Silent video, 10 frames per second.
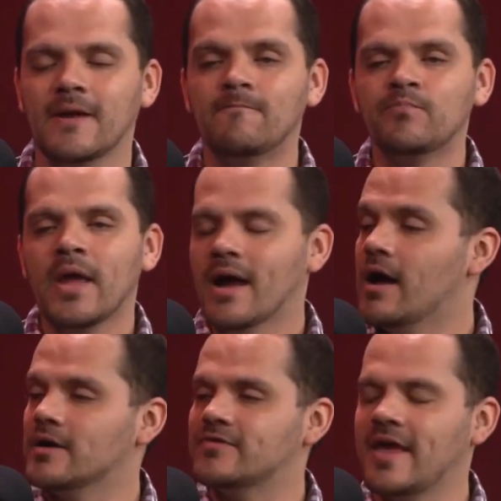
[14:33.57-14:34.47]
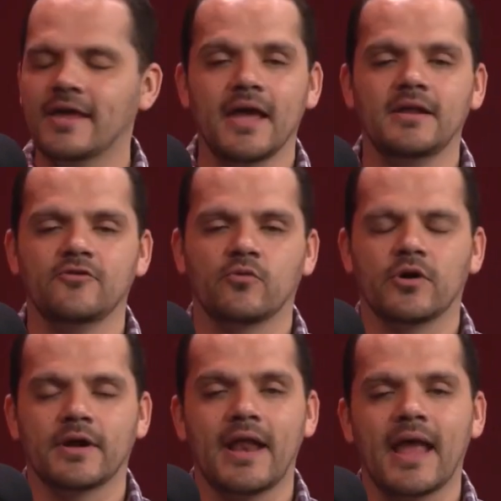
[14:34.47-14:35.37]
Mm -hmm. uh, take Heidy's
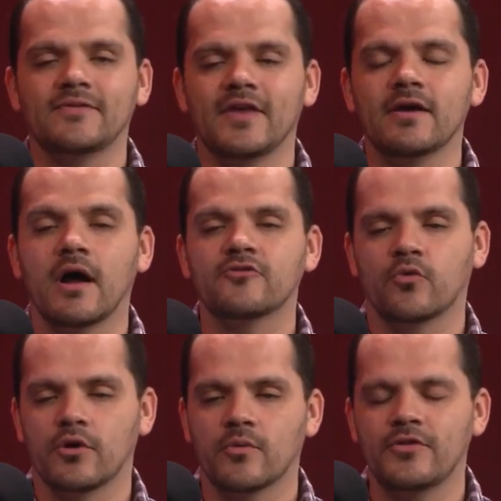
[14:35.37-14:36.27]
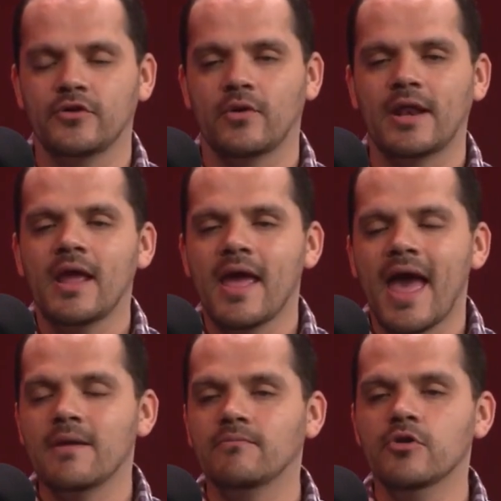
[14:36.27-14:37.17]
word and, and take God's word with you and,
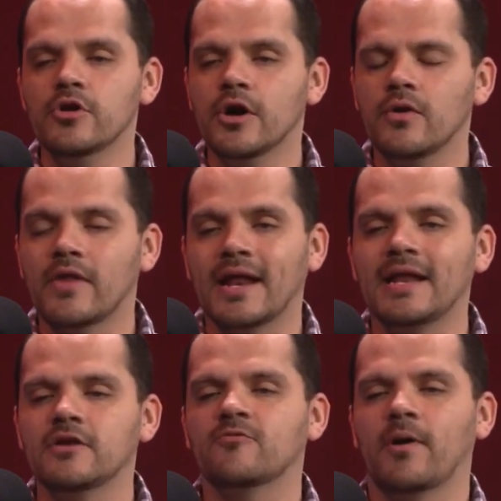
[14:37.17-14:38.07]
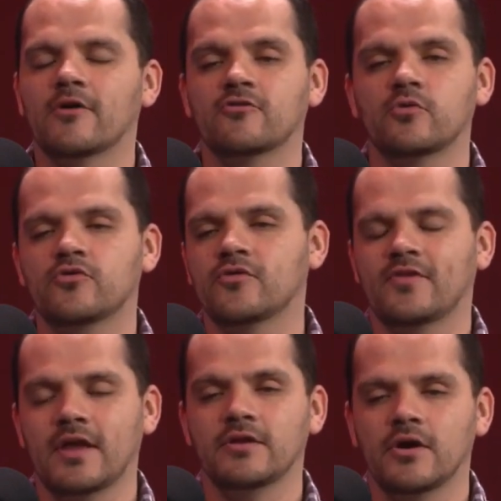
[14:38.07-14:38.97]
and know that it is possible to
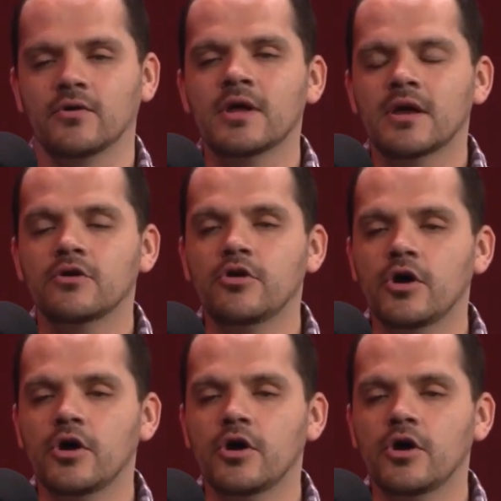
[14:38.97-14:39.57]
say no Yes.